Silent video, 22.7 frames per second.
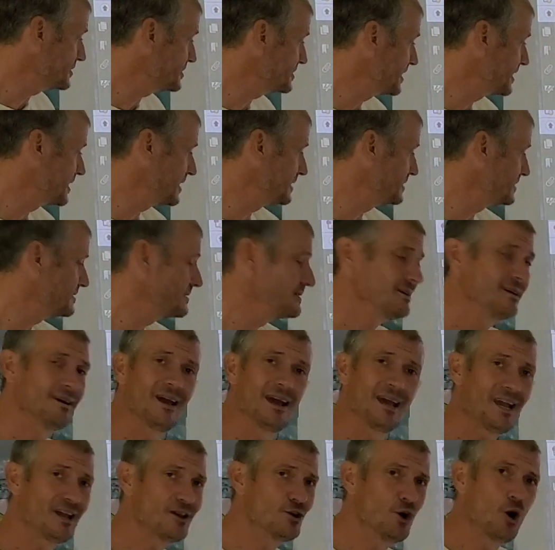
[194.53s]
says,
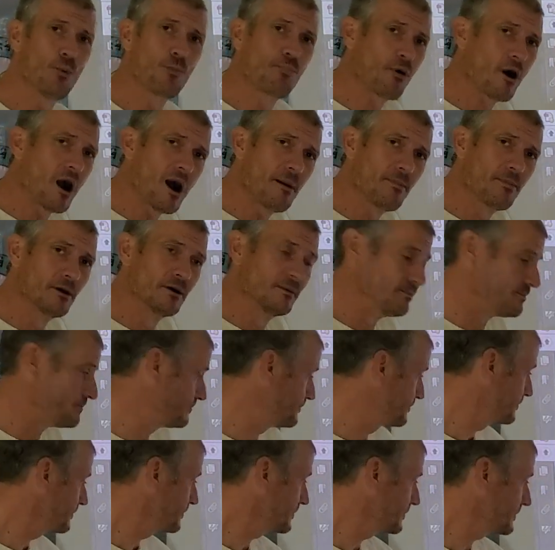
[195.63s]
"Hey, no problem.
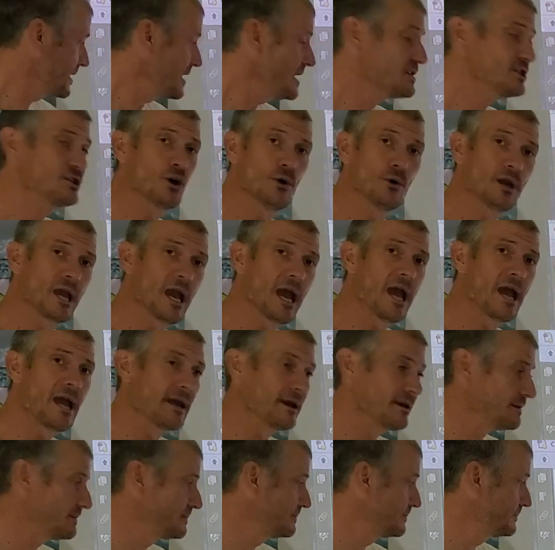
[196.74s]
It's
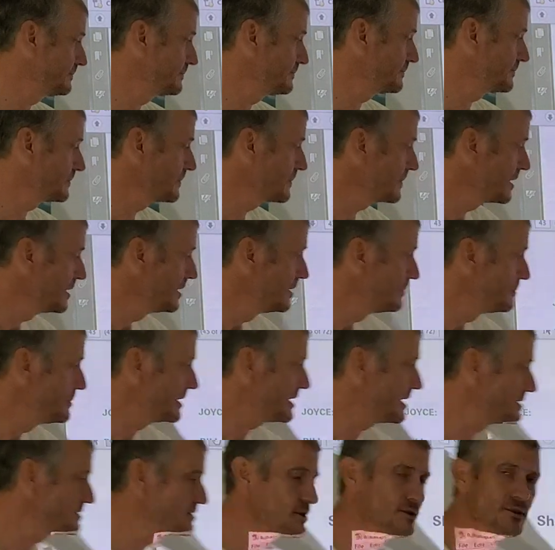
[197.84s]
okay.
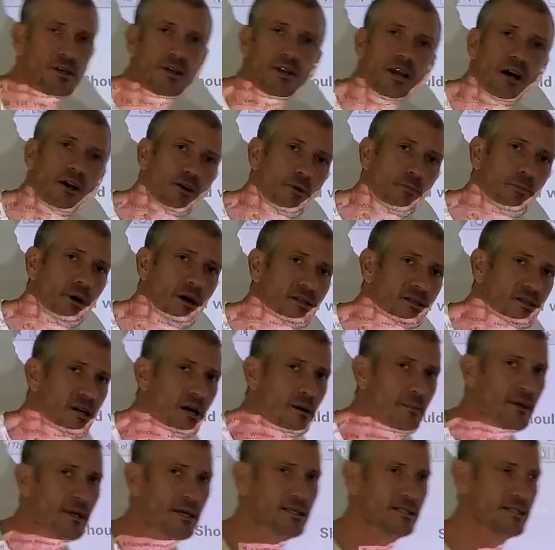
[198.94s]
Because there's another bus
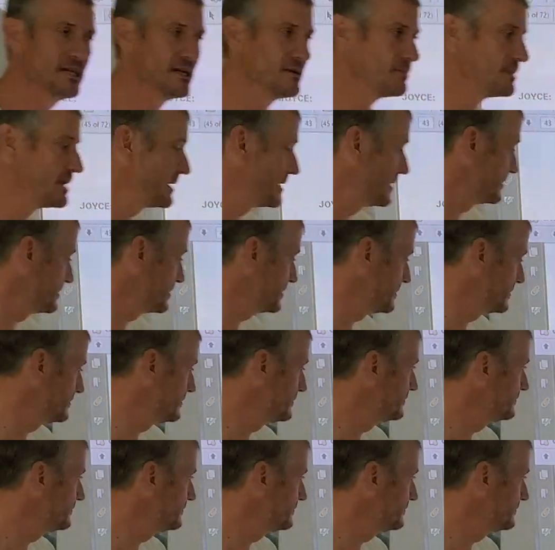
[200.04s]
coming in 10 minutes."